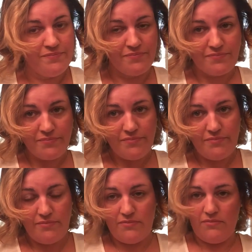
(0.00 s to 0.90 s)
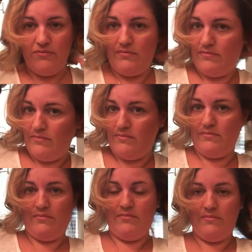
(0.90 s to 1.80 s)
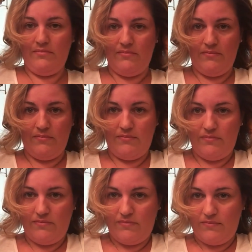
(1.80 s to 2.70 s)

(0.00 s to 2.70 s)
[no speech]